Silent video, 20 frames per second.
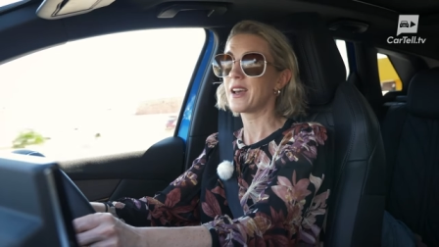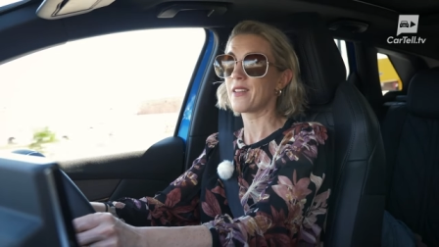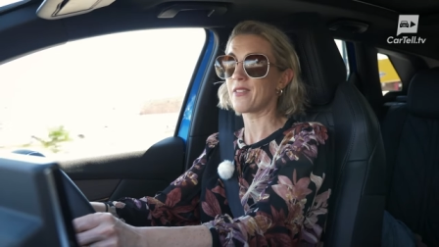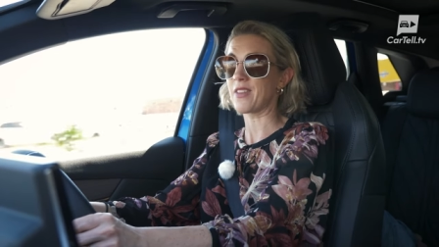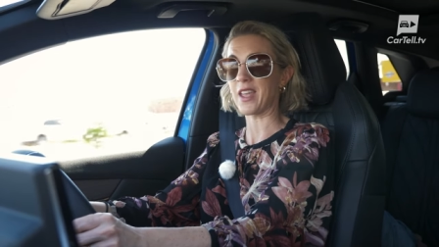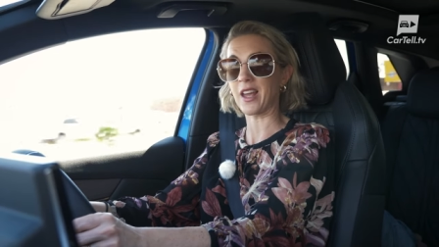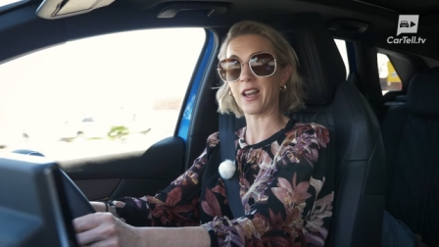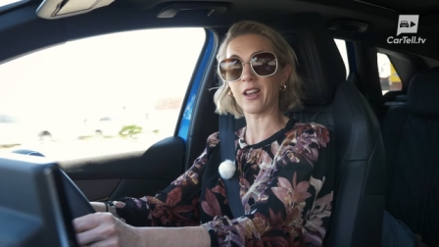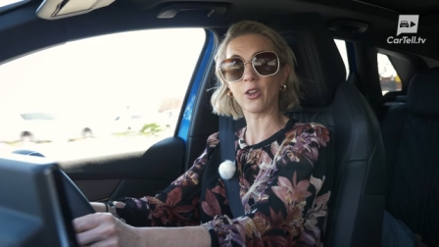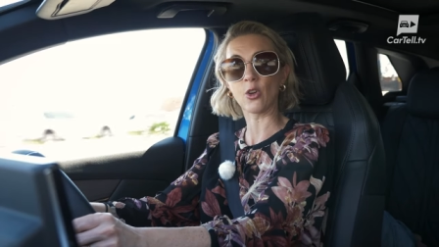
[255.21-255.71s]

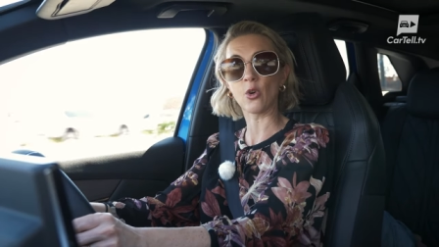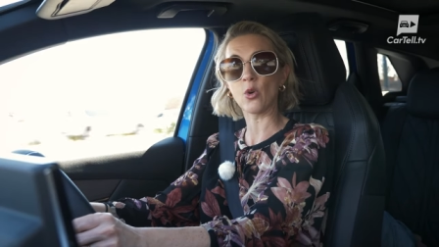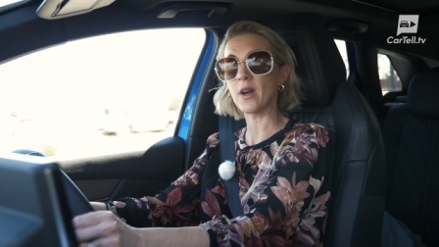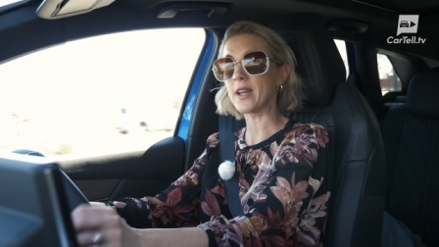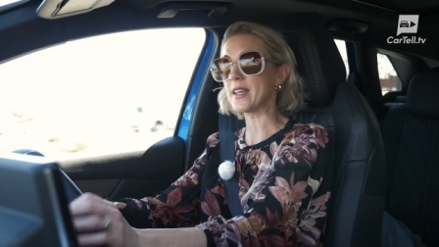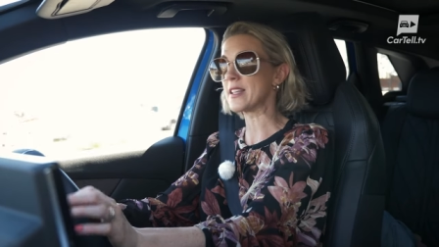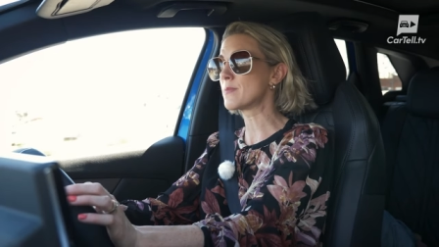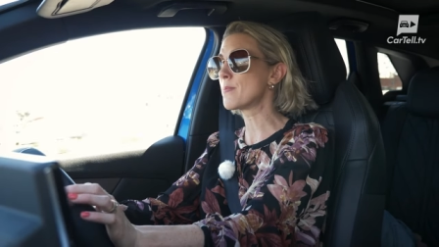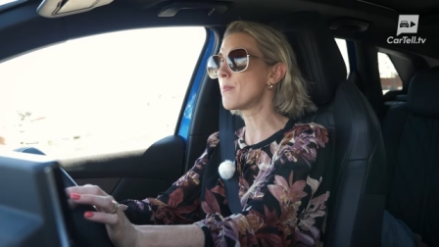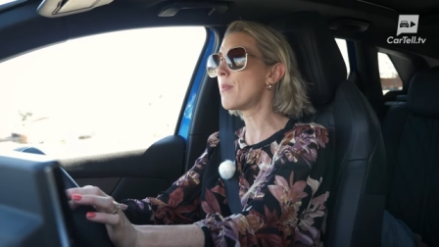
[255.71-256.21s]
the Allure
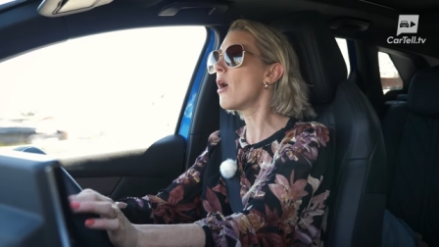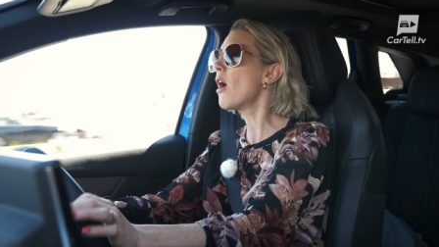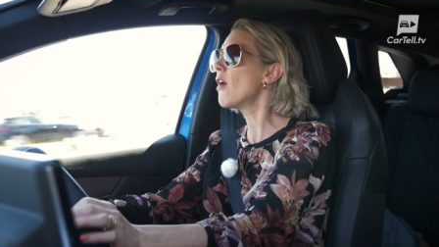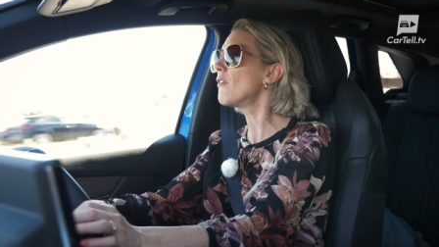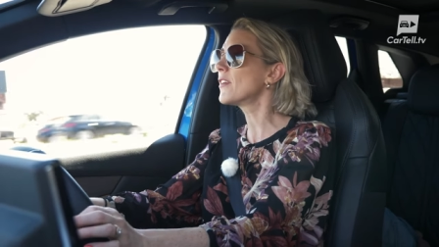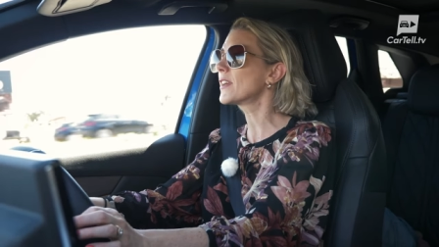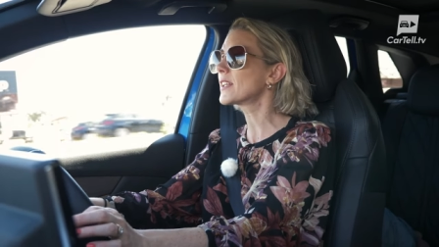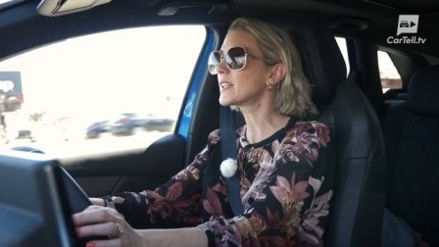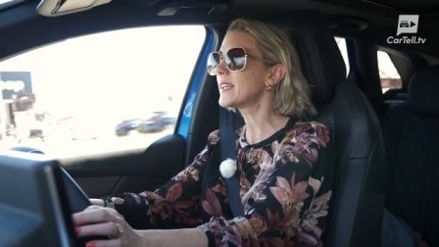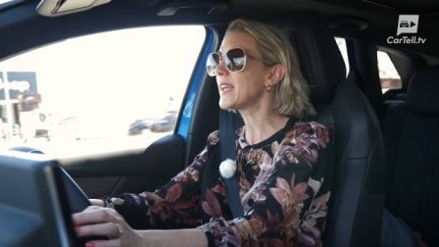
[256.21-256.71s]
is
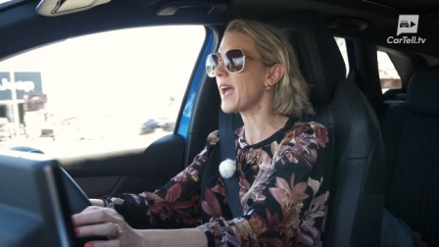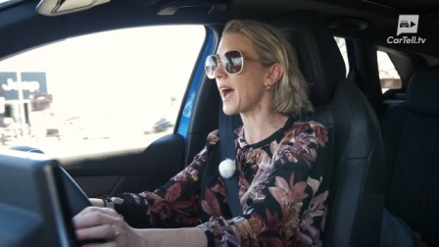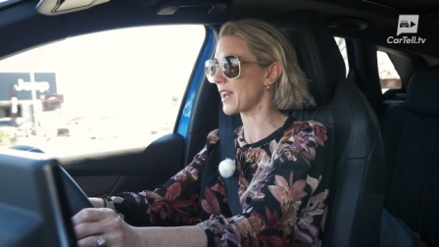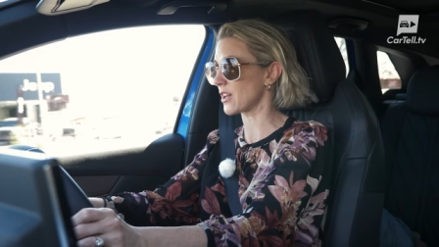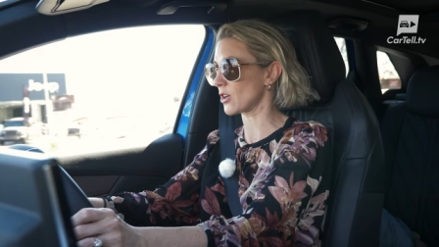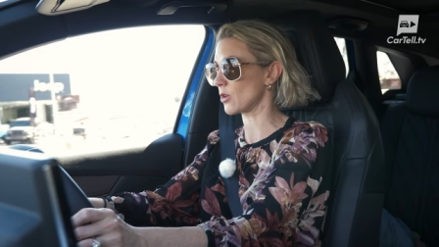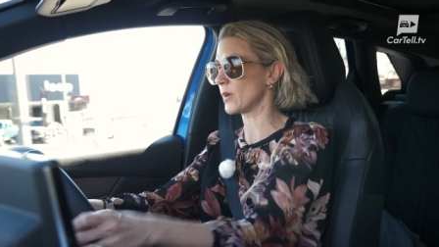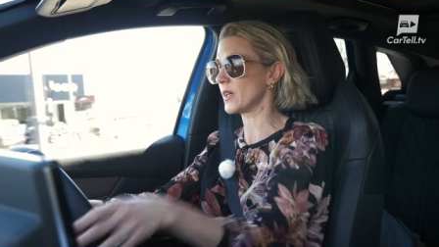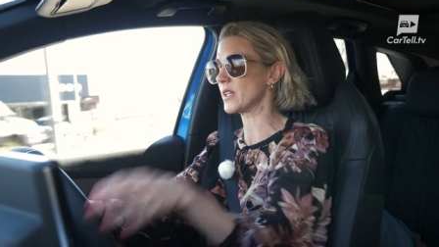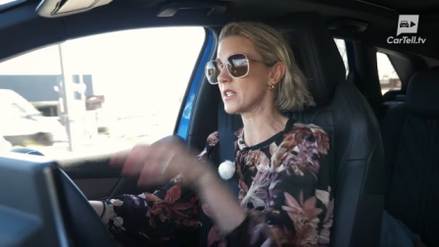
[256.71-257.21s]
perfectly
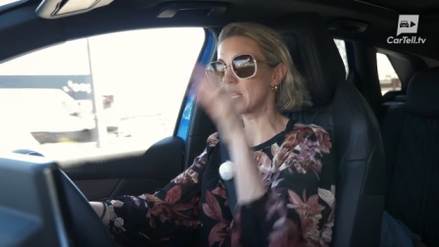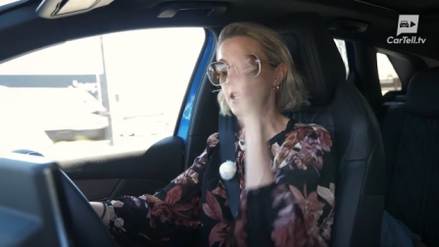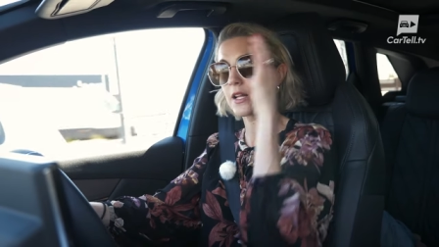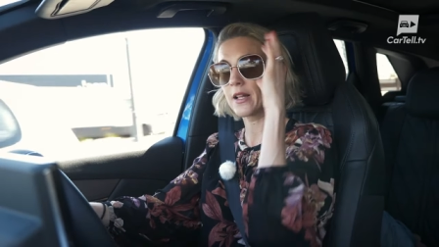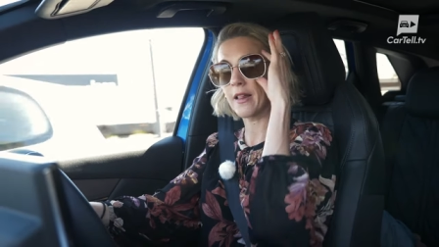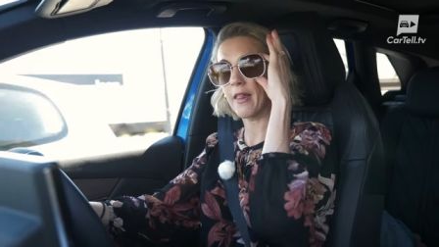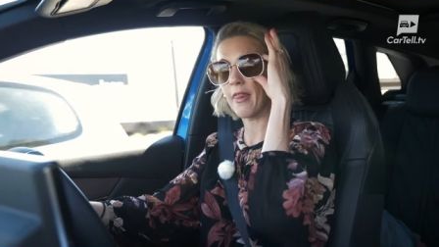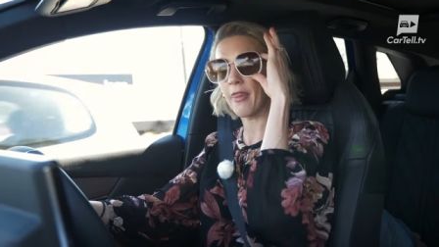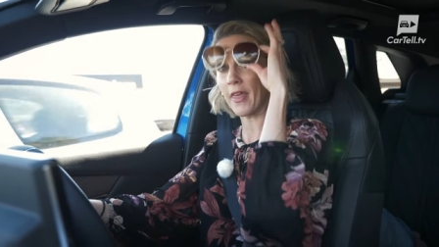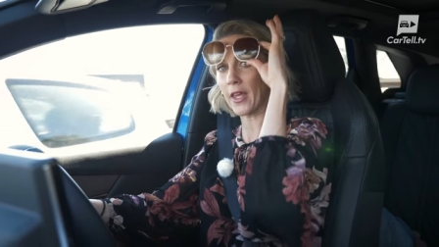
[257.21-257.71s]
adequate.
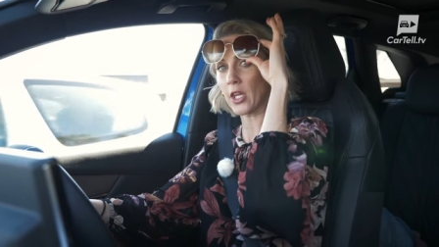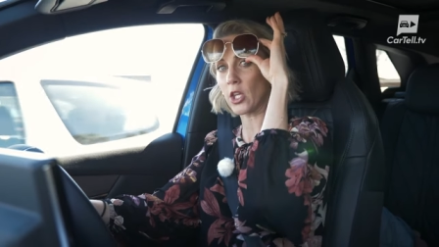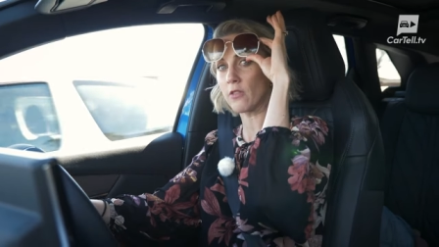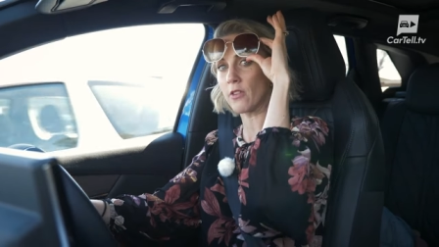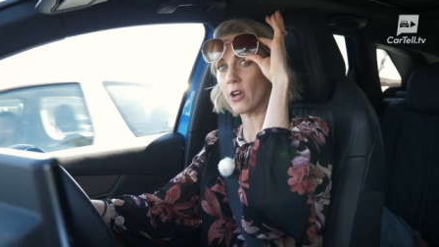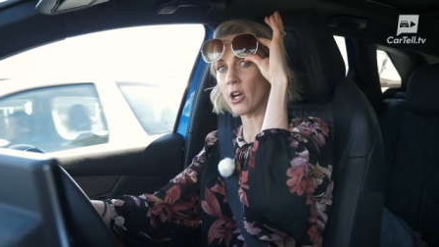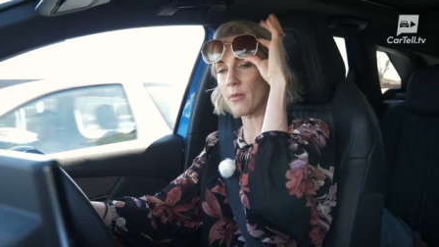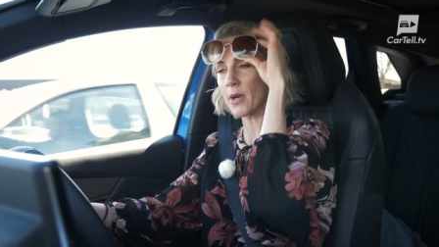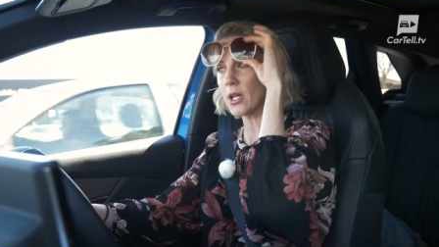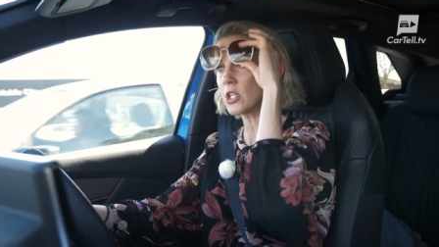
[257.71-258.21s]
Thank you
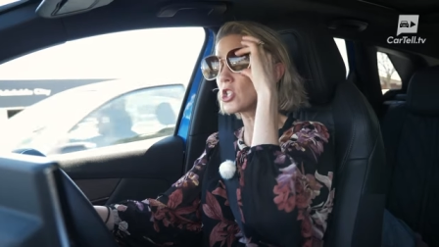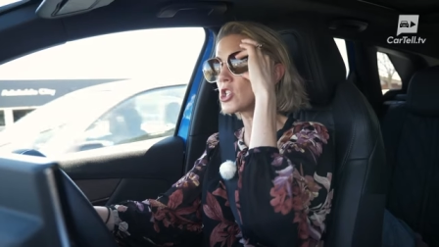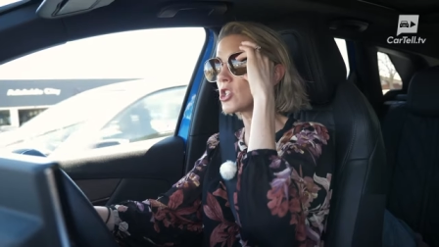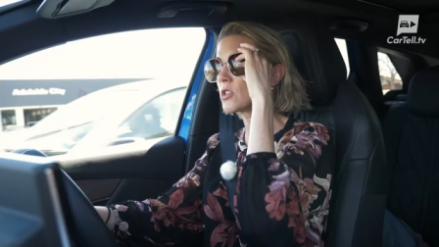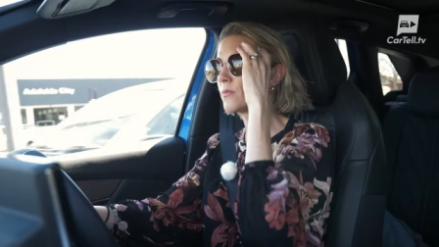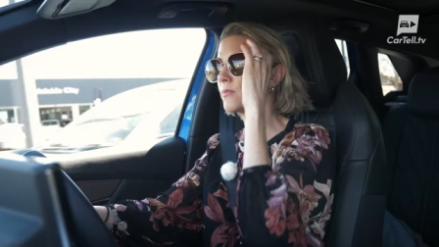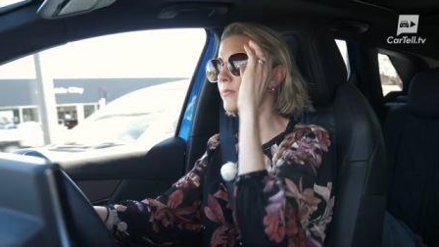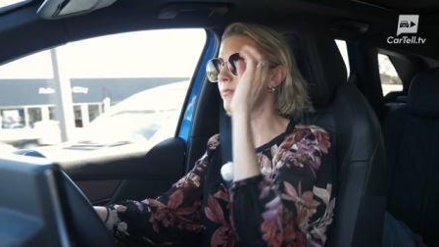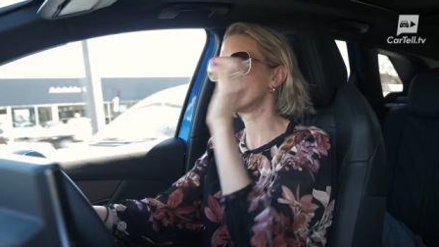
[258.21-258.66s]
very much.